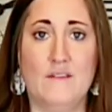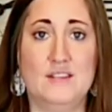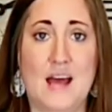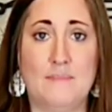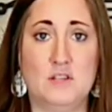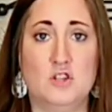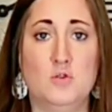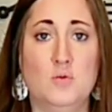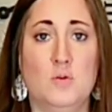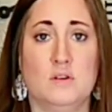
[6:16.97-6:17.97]
of adapted
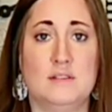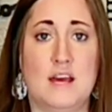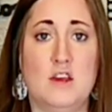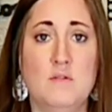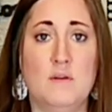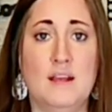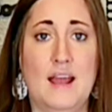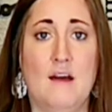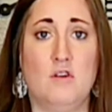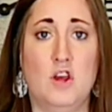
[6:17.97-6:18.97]
tools that you can now